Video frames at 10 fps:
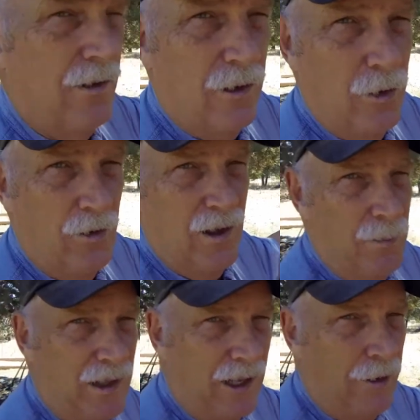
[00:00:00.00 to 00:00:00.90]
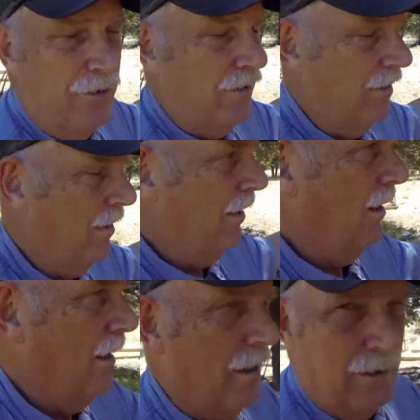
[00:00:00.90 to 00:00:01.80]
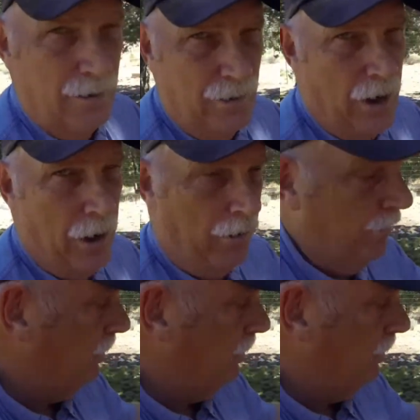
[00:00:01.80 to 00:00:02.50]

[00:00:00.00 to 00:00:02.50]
to do something else? No.